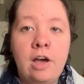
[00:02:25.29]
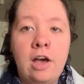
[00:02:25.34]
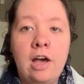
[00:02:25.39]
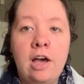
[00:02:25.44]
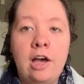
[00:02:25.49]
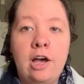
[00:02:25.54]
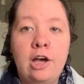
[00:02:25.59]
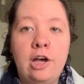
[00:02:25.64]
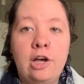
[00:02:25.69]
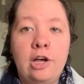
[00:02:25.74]

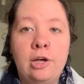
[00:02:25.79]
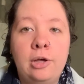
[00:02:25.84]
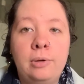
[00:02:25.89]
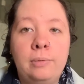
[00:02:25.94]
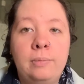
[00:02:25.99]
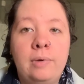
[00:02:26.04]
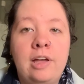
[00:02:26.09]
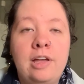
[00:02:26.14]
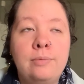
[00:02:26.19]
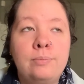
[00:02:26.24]

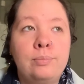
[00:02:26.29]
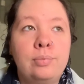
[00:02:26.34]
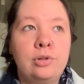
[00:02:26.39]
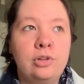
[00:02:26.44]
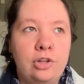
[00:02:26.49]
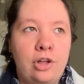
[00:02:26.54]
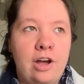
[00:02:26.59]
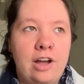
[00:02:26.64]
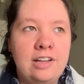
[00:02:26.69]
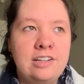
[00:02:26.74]
Um,
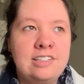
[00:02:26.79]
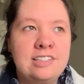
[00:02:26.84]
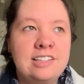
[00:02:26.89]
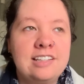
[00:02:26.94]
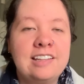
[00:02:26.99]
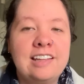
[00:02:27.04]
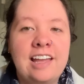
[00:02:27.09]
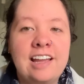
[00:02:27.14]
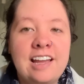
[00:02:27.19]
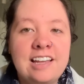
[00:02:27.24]
plot.
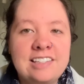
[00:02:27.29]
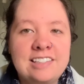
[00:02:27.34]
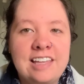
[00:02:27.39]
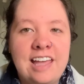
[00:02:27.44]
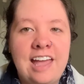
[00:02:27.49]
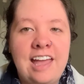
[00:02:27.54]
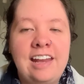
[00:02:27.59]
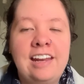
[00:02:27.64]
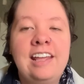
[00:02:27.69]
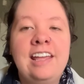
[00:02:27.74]
Like I
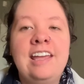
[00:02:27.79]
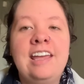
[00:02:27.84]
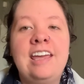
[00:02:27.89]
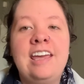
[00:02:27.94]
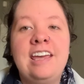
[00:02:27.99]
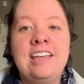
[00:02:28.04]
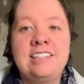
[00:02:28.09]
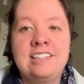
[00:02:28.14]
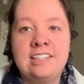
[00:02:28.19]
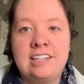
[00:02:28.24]
said,
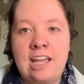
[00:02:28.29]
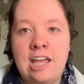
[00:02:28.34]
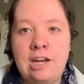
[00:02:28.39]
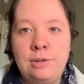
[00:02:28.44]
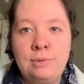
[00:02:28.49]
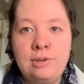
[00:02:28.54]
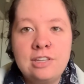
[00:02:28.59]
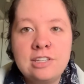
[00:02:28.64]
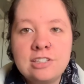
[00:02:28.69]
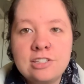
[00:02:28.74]
it's an
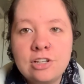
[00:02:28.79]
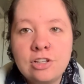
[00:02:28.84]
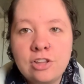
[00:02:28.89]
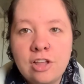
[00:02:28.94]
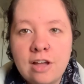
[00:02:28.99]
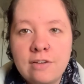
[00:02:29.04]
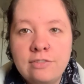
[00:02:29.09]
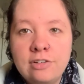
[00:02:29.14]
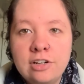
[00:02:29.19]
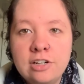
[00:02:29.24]
enemies to
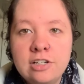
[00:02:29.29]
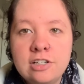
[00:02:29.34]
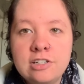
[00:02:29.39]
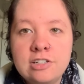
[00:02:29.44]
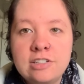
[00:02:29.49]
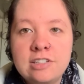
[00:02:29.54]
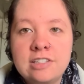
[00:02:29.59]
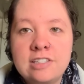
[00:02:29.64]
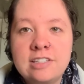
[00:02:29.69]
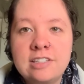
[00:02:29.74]

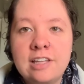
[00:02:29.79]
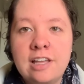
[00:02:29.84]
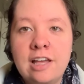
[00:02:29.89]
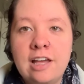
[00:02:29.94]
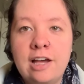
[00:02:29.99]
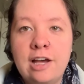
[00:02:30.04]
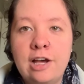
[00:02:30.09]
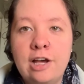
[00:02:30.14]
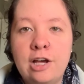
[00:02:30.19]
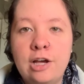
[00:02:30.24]
lovers
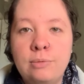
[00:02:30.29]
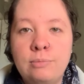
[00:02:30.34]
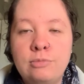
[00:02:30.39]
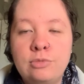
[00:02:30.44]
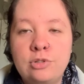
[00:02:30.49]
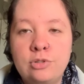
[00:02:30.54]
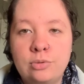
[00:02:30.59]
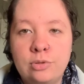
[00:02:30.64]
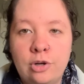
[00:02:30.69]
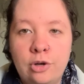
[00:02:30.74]
um,
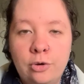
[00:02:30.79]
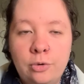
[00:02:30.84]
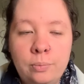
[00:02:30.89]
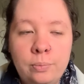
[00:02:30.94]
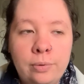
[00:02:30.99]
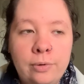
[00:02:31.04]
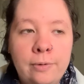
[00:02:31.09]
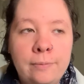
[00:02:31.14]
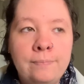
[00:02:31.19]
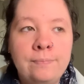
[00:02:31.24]
trope
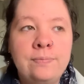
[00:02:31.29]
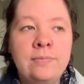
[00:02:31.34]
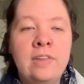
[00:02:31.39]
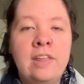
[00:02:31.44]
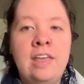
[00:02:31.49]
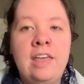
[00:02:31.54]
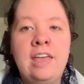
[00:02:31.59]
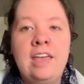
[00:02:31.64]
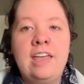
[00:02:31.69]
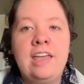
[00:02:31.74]

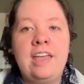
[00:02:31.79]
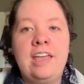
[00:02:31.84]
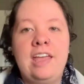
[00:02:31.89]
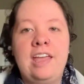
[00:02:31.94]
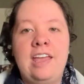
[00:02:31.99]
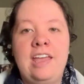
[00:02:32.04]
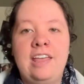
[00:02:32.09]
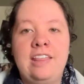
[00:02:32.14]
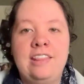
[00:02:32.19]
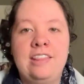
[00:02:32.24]

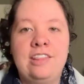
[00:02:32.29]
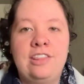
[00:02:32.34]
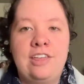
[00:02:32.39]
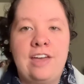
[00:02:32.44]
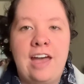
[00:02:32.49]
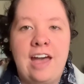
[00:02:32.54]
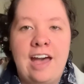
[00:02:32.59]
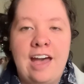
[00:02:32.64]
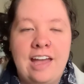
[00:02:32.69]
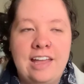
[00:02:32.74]
in
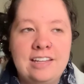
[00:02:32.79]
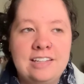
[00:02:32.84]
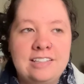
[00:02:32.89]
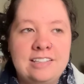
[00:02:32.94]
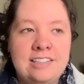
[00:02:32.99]
that